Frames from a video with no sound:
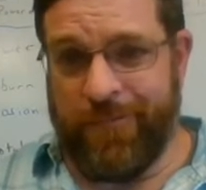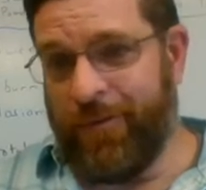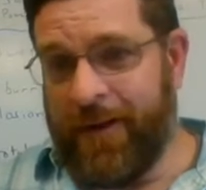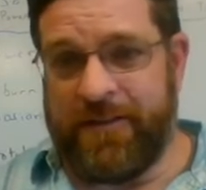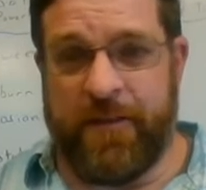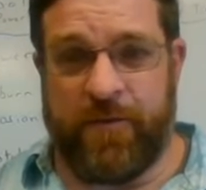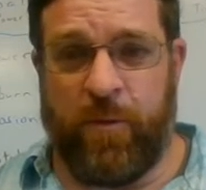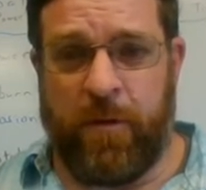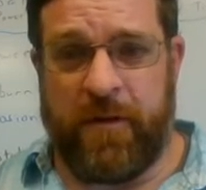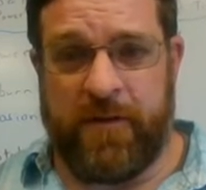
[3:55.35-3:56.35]
the rest of this
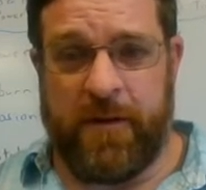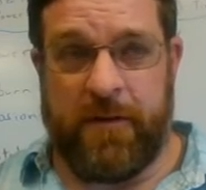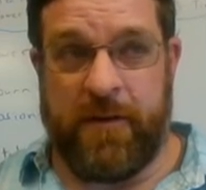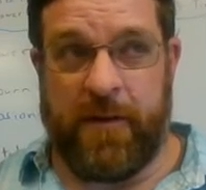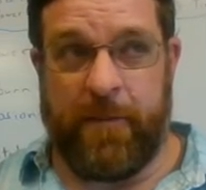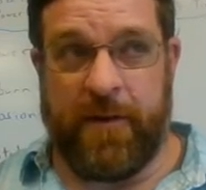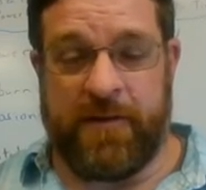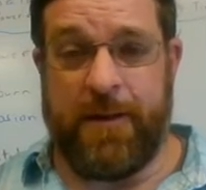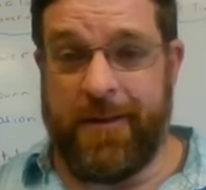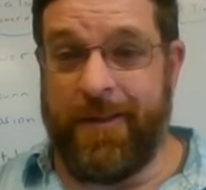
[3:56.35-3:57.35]
course and to some
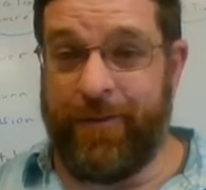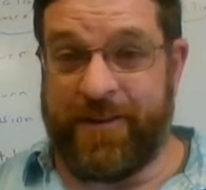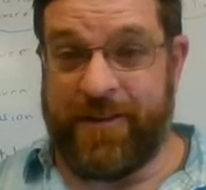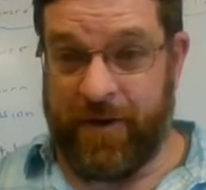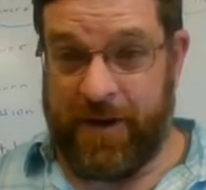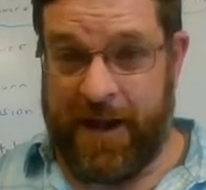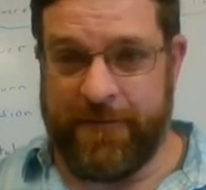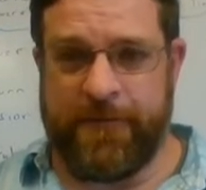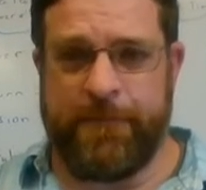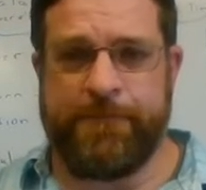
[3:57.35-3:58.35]
extent in the rest of your
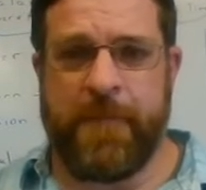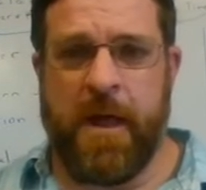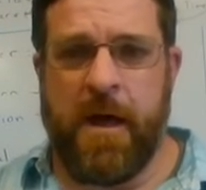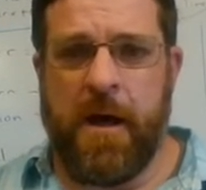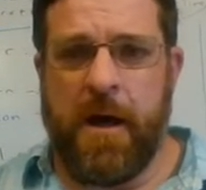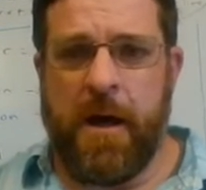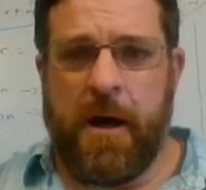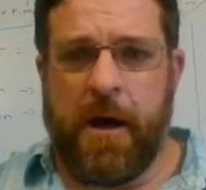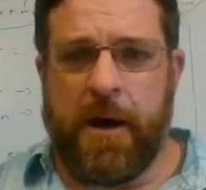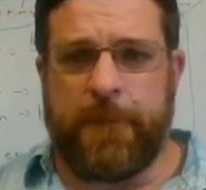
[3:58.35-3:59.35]
life.
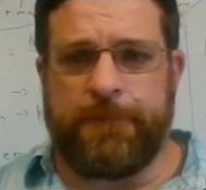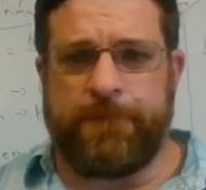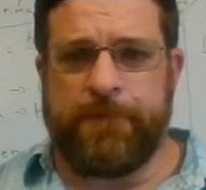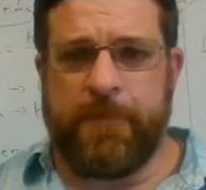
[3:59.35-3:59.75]
Um,